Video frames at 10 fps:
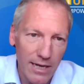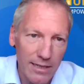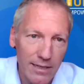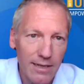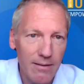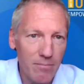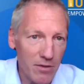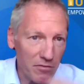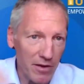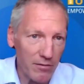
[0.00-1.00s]
And
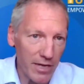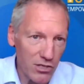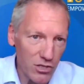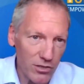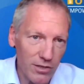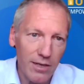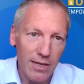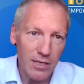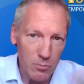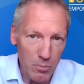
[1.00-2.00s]
the foundation
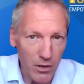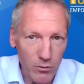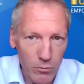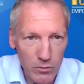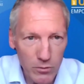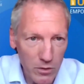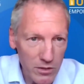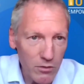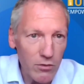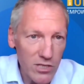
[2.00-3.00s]
has partnered
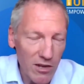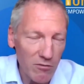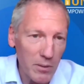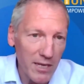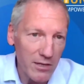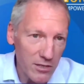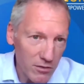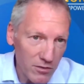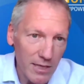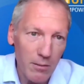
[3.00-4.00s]
with UNICEF because
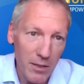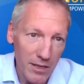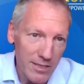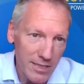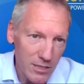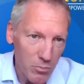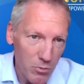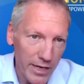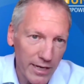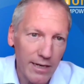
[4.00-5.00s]
of the ability to
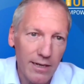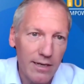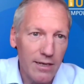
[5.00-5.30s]
bring